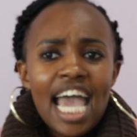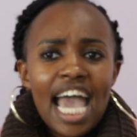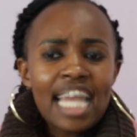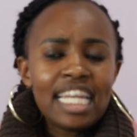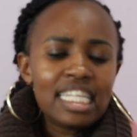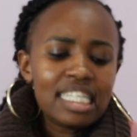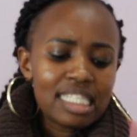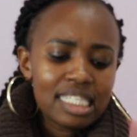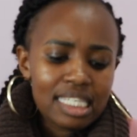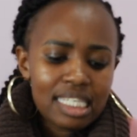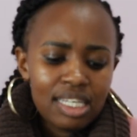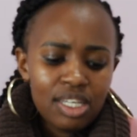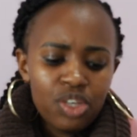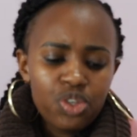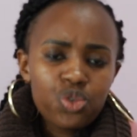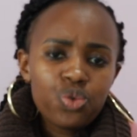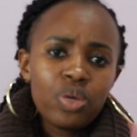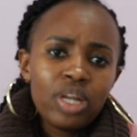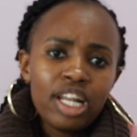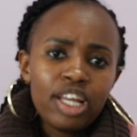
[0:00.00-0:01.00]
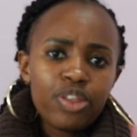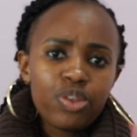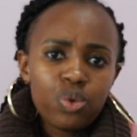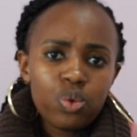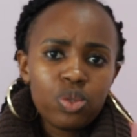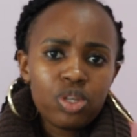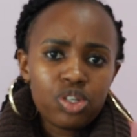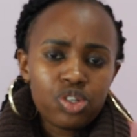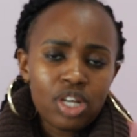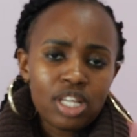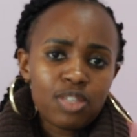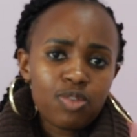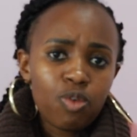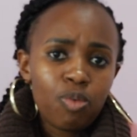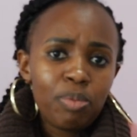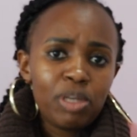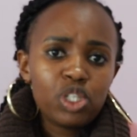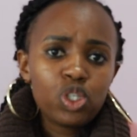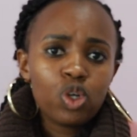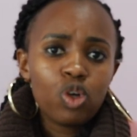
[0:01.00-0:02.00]
and it's really through the
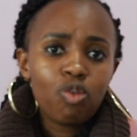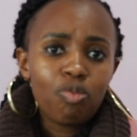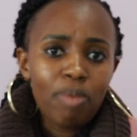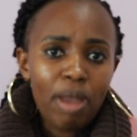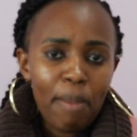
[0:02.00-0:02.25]
transformation of